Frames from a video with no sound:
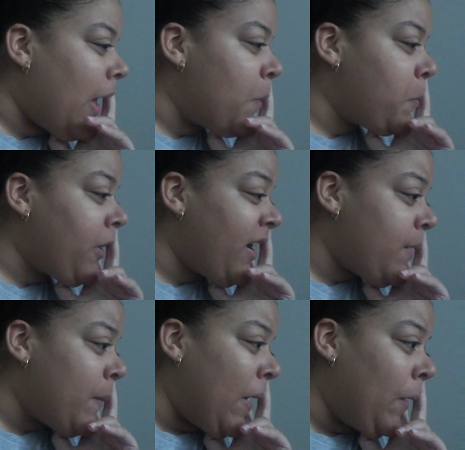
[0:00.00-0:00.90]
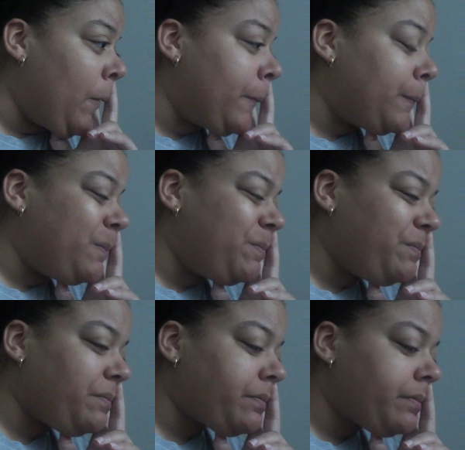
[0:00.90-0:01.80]
I'm worried about
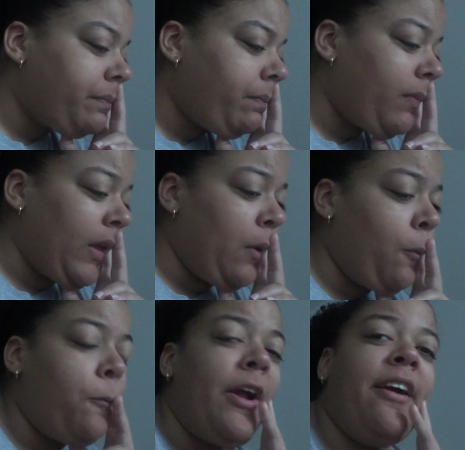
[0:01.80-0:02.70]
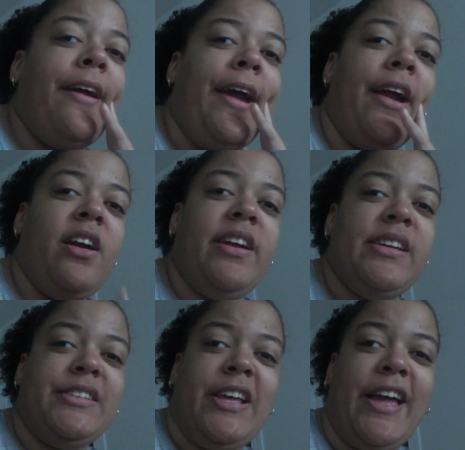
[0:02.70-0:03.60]
where Harry
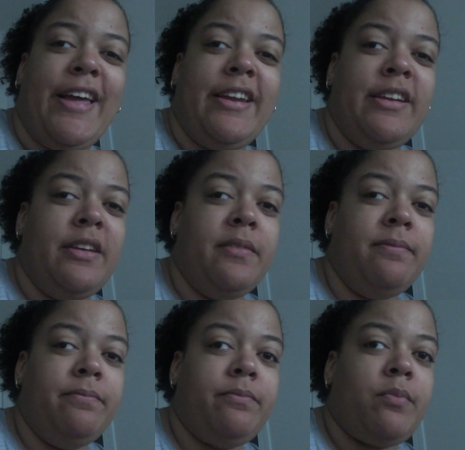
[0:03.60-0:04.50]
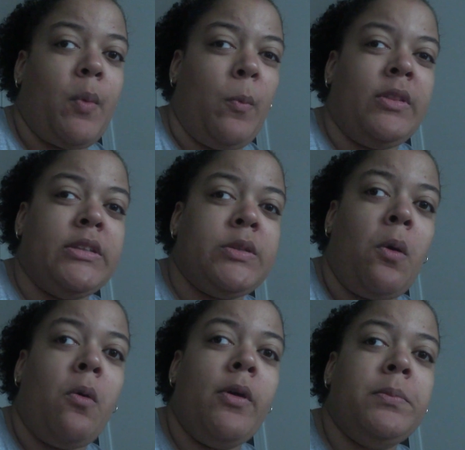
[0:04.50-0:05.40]
is headed with this
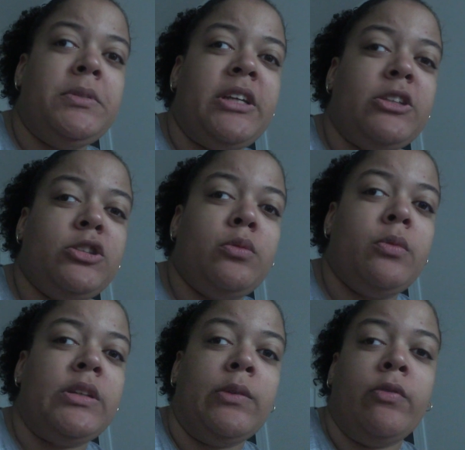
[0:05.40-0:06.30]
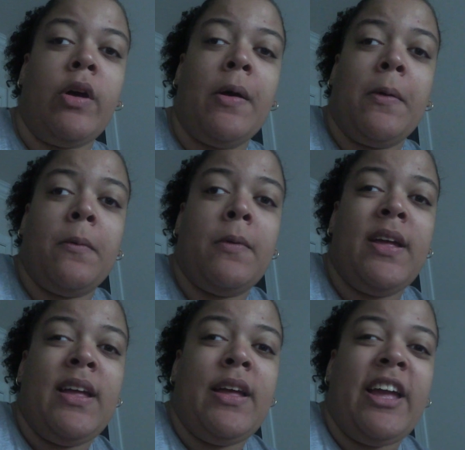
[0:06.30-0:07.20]
whole obsession with DeVoe
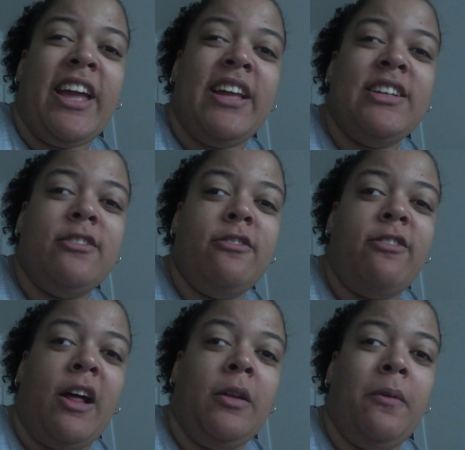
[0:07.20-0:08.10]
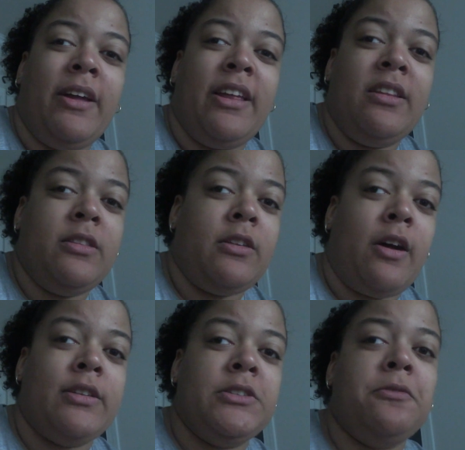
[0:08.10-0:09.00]
and following in
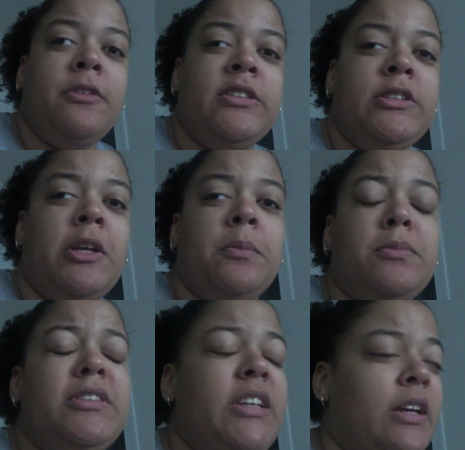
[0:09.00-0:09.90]
Thawne's footsteps.